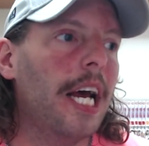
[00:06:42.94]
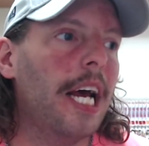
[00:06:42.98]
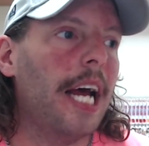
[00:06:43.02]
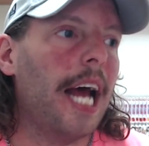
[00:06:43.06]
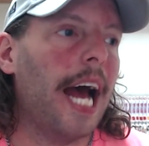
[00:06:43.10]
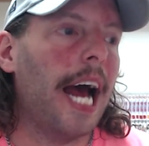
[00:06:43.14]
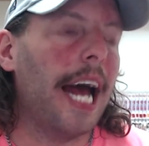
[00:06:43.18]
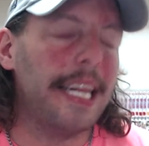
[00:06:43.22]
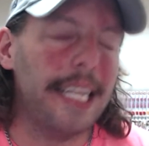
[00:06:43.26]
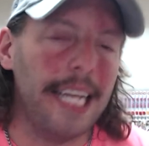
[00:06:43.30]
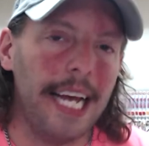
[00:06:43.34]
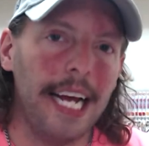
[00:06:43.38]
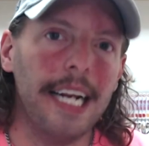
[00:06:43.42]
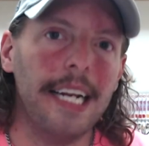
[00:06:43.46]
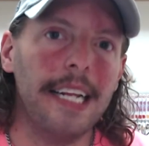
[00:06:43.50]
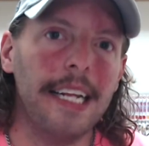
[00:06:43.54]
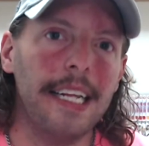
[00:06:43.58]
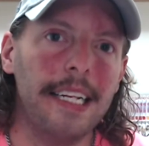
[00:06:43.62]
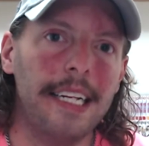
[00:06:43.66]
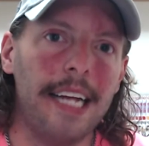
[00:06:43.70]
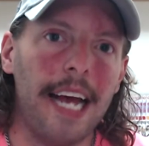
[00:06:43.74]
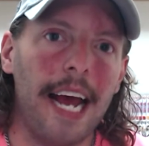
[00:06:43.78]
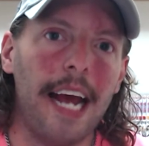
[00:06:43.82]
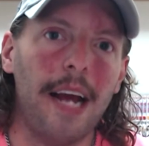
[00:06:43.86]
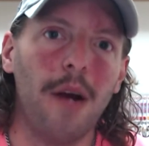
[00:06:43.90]
at the end of the
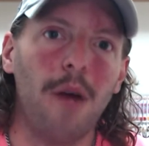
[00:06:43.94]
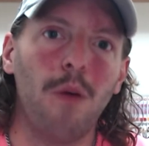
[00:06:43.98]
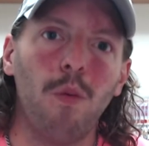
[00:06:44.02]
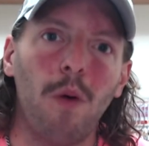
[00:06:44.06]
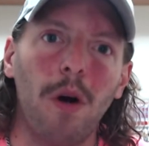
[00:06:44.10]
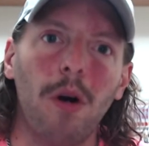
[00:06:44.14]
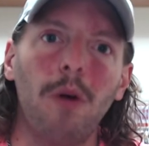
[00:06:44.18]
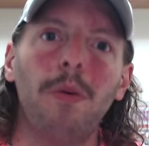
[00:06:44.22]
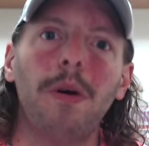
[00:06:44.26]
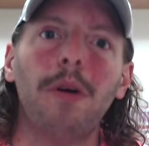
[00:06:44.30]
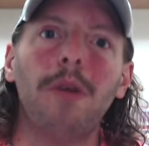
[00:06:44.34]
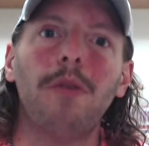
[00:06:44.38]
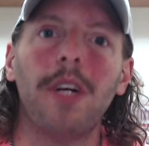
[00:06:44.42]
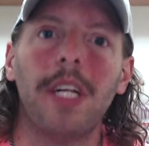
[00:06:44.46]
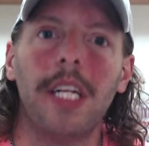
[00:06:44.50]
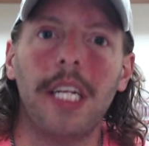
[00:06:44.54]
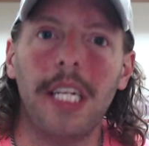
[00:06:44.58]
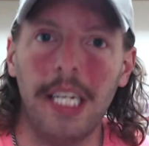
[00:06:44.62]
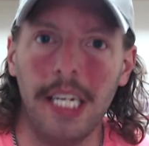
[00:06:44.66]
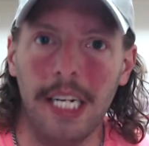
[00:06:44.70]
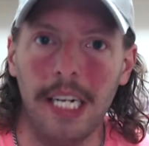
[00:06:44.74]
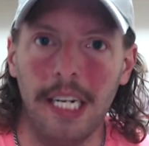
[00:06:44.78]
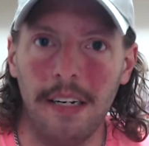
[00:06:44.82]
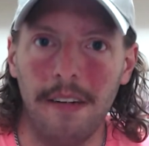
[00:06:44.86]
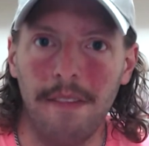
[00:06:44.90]
day, what do we really
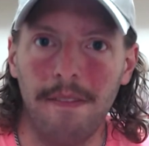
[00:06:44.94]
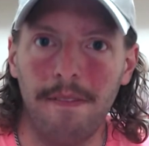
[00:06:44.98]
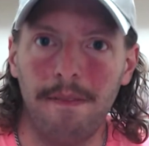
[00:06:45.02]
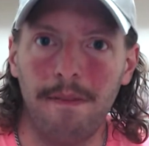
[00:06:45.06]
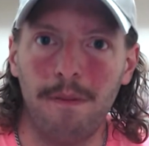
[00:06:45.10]
need?